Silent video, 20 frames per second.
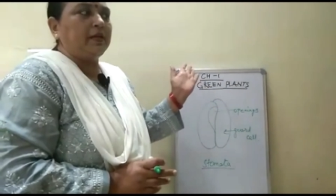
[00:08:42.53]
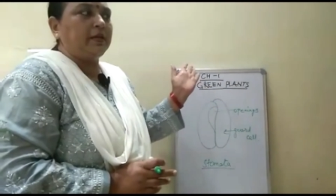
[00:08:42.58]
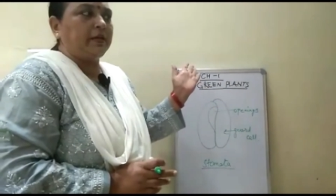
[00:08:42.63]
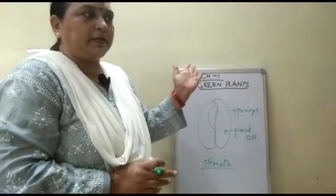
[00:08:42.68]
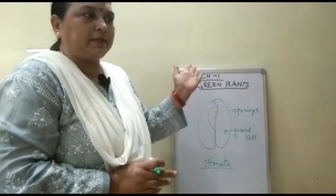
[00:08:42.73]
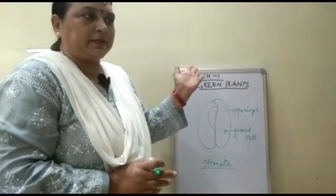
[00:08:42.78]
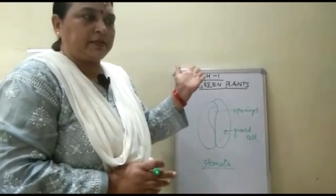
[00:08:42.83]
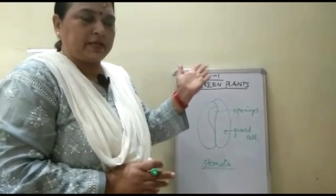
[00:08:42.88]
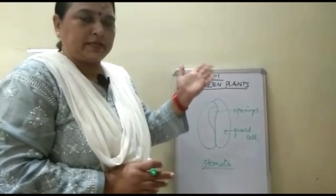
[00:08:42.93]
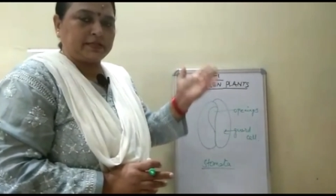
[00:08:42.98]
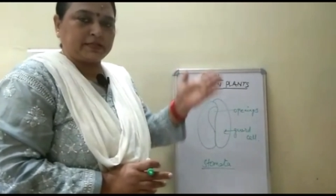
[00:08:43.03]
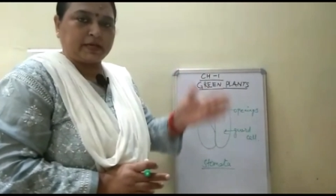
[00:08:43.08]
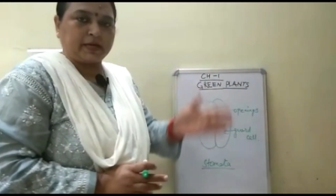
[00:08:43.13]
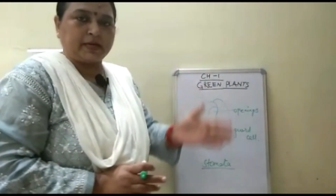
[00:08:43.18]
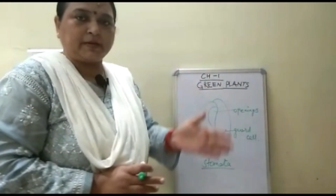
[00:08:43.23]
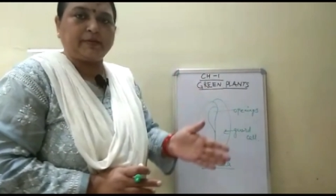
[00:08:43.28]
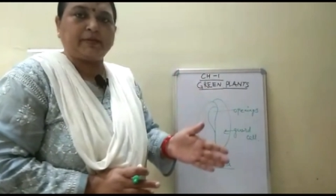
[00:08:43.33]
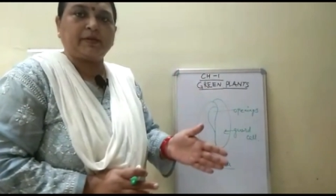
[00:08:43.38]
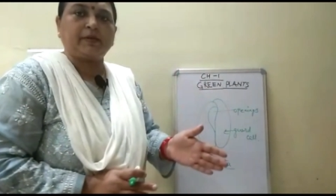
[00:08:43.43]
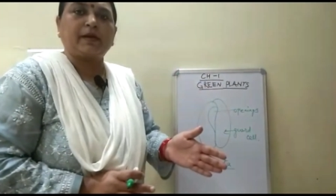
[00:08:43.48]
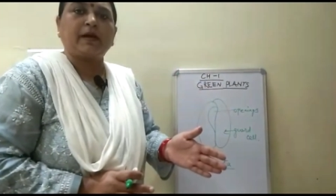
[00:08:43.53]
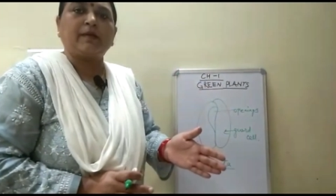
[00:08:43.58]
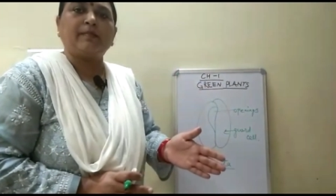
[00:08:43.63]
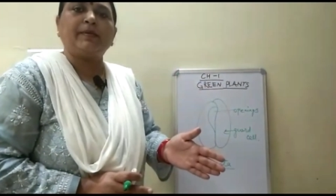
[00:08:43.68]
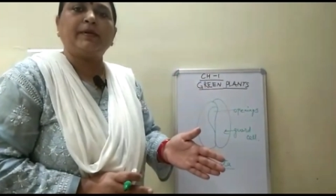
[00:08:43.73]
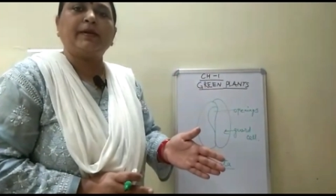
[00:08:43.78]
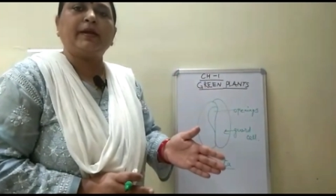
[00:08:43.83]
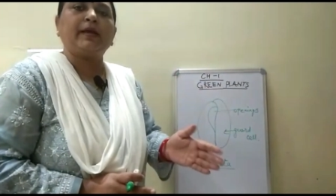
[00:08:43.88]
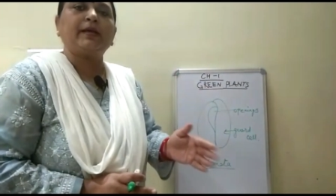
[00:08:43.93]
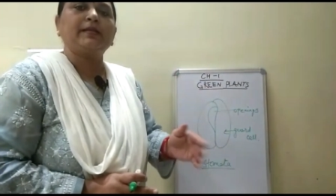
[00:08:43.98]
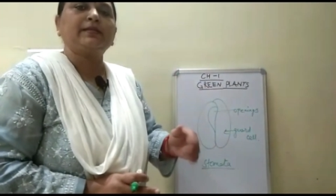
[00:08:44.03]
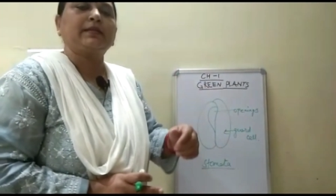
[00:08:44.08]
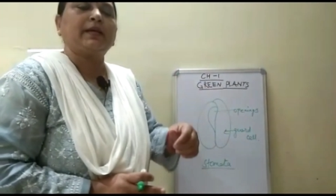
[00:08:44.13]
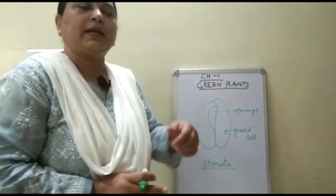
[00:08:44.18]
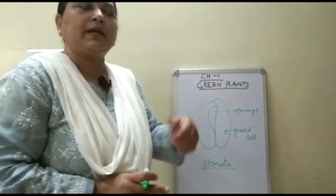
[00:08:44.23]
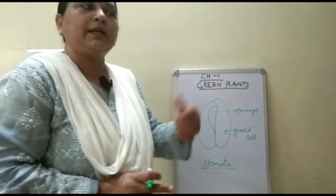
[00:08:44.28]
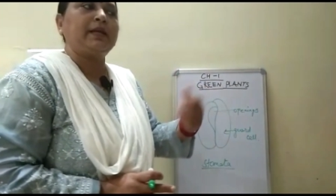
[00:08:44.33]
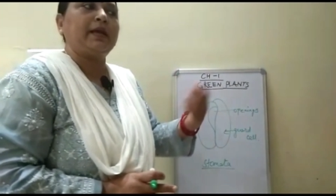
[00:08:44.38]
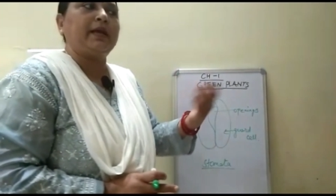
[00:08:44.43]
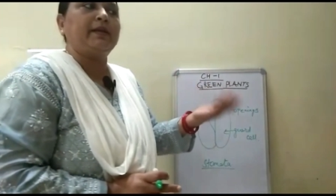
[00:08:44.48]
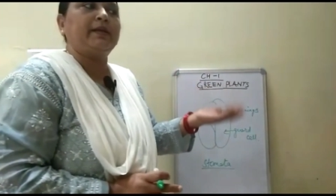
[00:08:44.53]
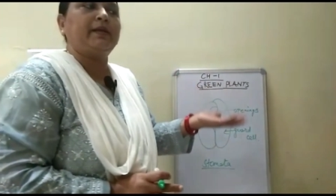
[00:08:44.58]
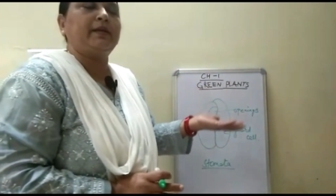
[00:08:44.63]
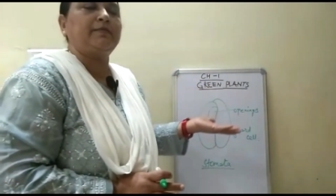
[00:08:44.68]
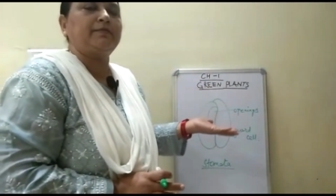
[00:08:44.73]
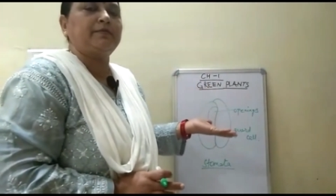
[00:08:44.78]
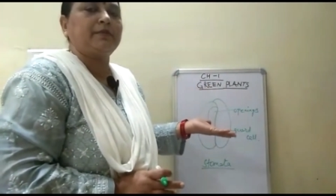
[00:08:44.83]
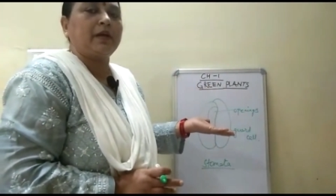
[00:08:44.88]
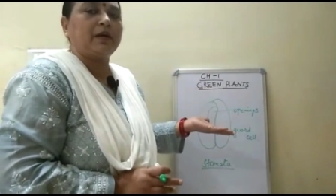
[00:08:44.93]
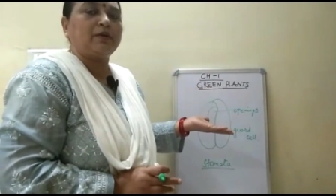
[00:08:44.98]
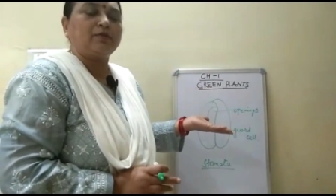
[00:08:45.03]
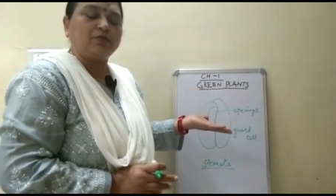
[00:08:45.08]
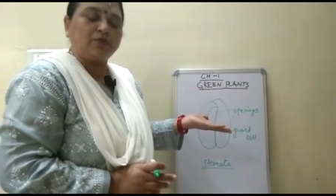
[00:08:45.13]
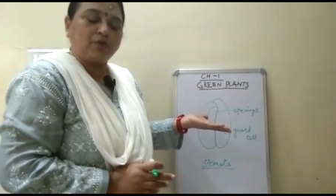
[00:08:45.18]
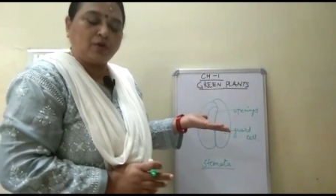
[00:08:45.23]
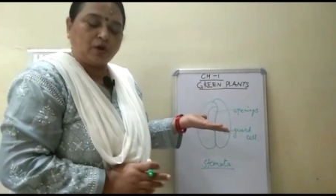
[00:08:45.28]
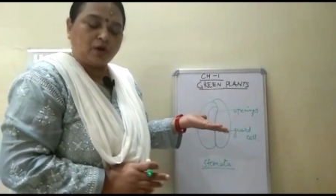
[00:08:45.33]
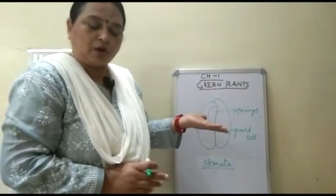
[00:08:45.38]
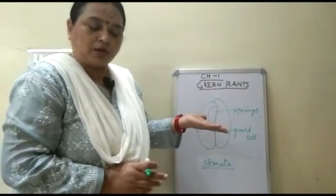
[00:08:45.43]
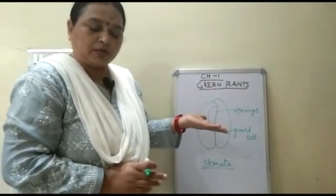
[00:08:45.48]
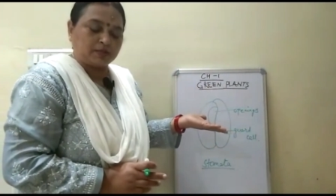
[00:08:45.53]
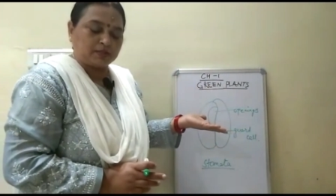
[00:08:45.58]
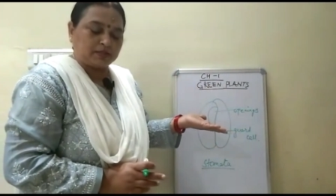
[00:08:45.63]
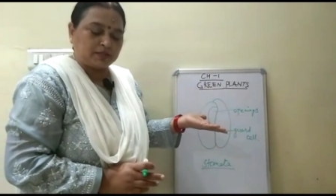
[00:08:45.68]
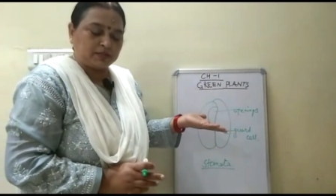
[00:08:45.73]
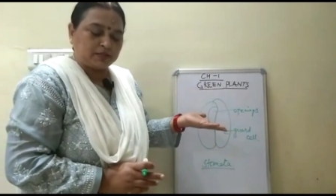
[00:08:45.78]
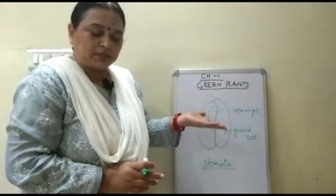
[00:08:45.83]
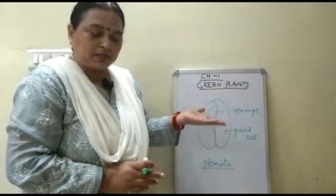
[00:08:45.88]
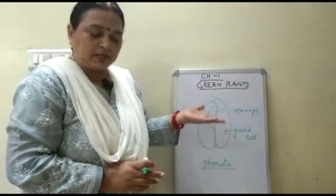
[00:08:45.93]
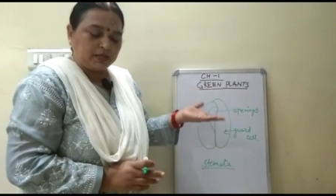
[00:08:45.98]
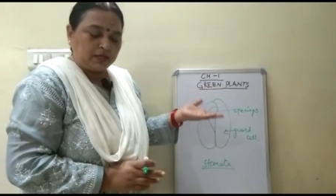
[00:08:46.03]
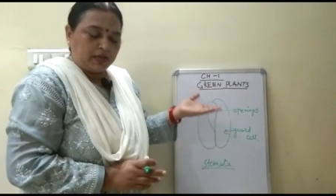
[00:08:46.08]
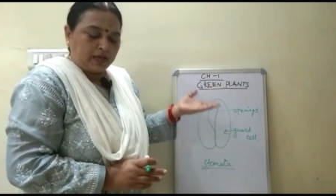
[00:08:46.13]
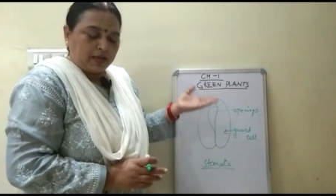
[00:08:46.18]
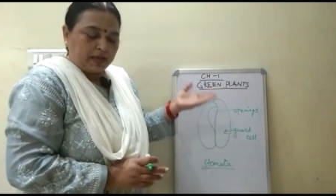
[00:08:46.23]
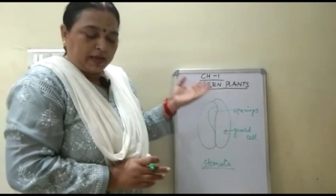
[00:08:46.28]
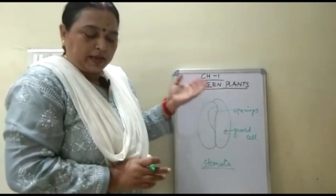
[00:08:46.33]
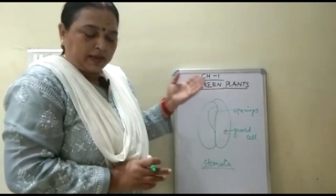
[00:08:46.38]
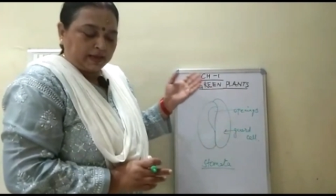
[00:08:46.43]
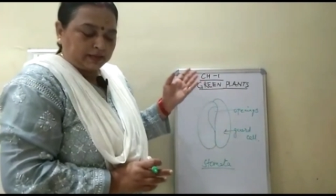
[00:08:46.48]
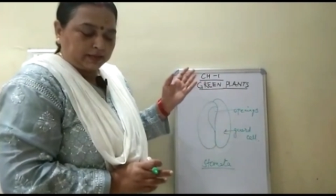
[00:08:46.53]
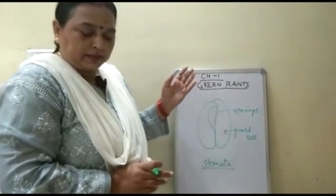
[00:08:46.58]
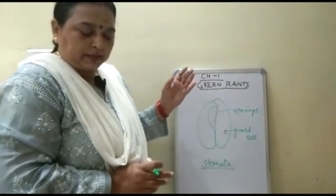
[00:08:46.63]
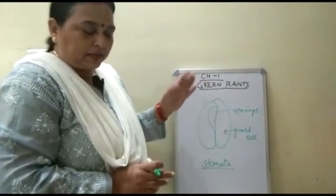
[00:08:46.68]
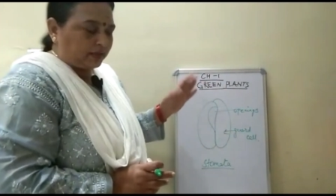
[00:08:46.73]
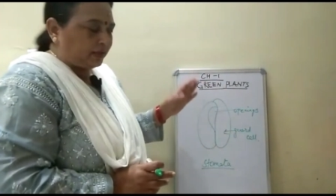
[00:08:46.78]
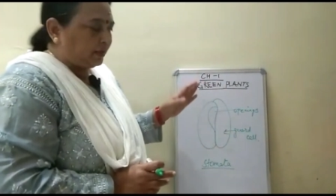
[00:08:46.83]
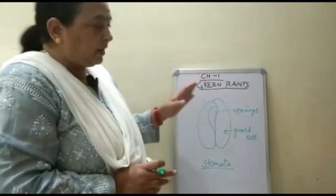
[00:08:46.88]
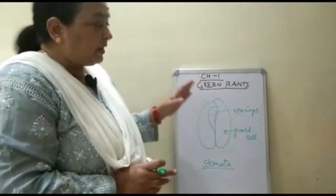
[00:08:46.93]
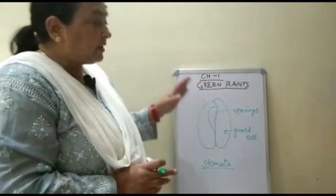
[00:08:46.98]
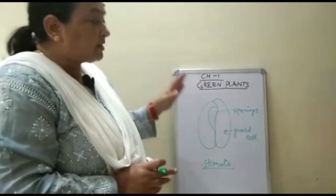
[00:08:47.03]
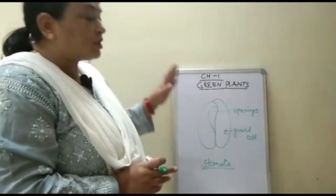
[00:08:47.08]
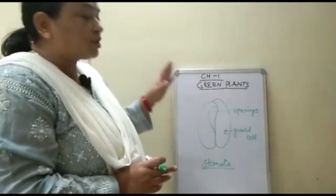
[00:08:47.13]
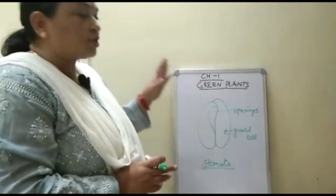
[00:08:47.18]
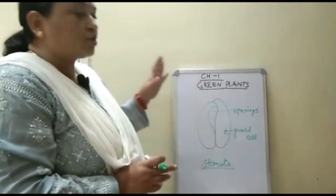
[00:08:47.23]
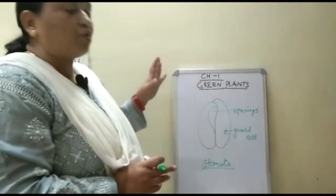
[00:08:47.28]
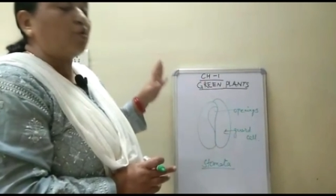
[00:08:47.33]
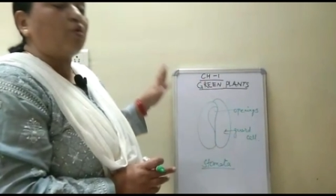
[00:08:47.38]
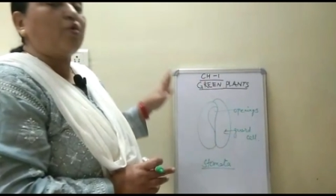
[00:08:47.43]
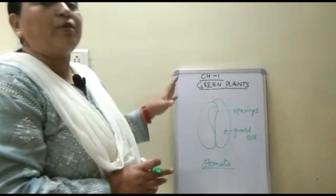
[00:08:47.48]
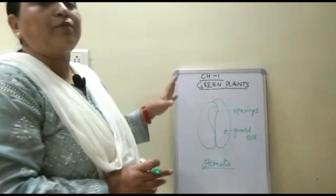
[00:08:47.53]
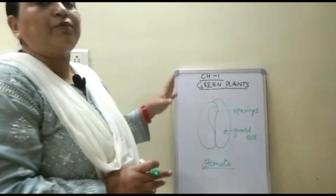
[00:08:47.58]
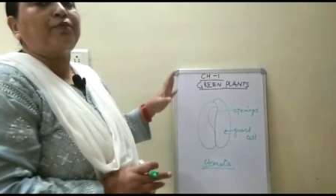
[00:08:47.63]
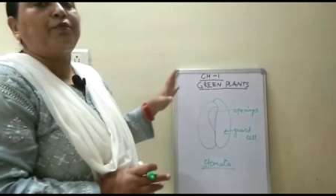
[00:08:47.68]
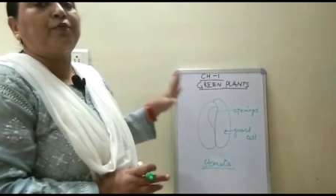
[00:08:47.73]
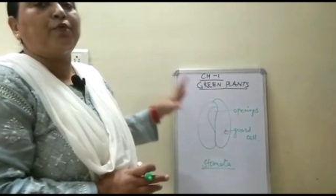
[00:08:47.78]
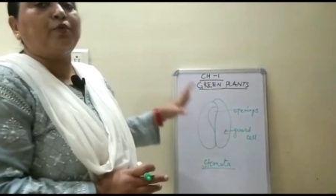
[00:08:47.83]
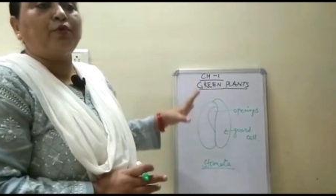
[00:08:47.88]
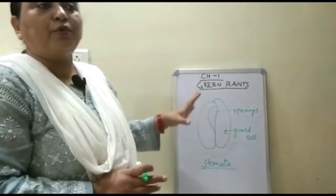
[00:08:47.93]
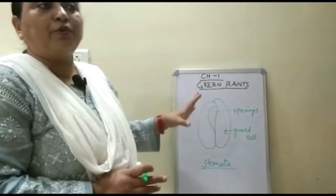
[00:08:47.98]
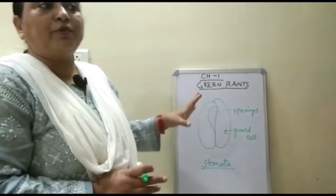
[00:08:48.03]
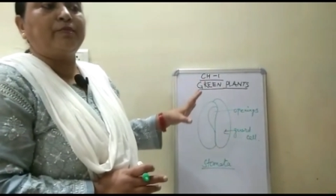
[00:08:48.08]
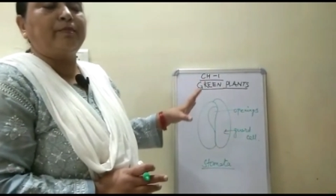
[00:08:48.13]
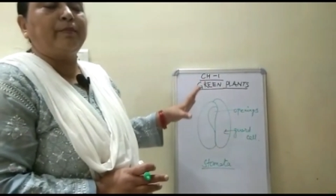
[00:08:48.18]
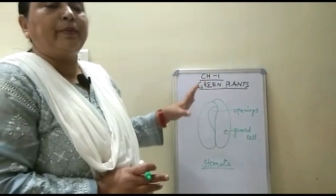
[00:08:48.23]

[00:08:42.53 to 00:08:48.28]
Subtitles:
It takes carbon dioxide and gives out oxygen, and then it stores food.